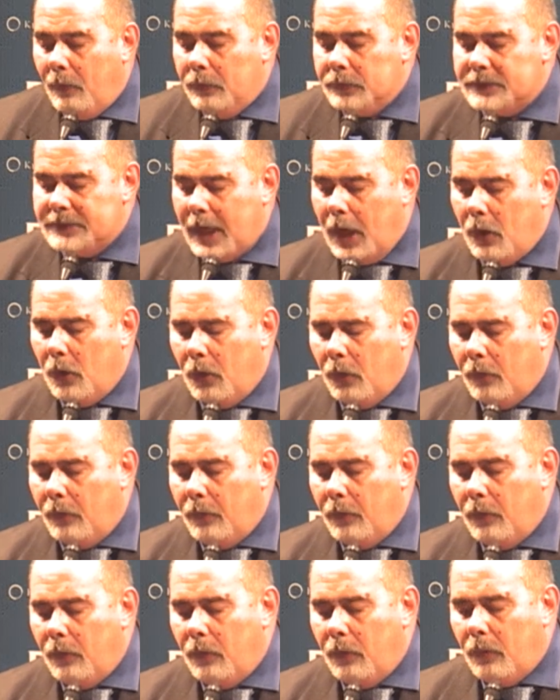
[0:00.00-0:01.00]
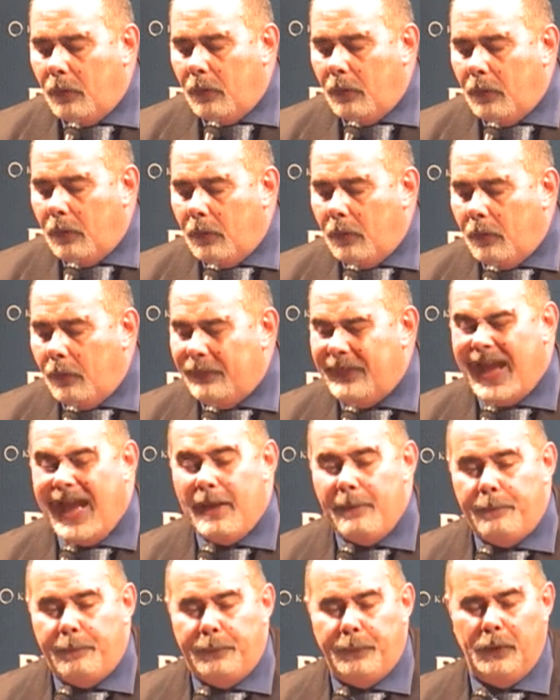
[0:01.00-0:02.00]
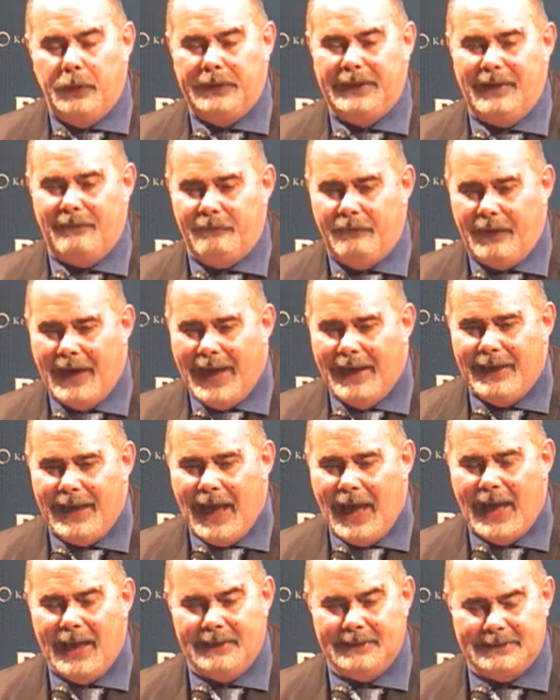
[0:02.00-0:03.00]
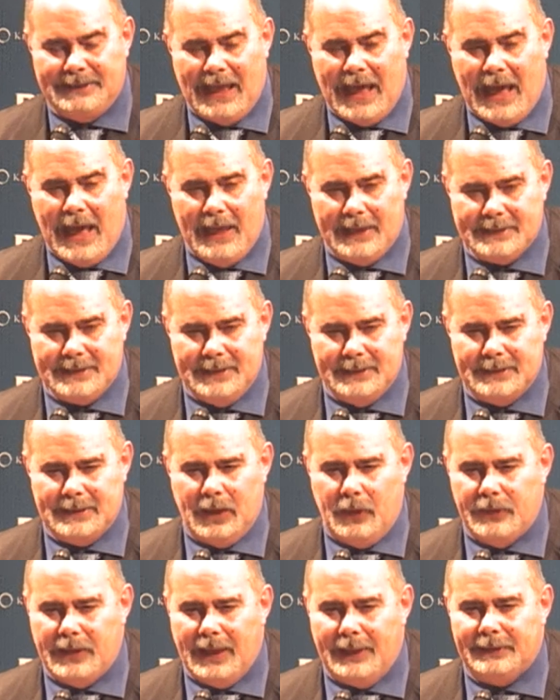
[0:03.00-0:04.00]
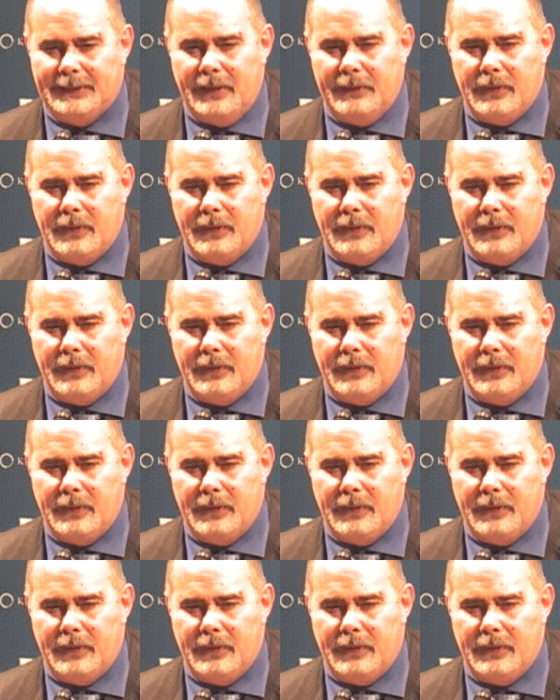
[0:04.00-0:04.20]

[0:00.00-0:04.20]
So they put a very high tax so that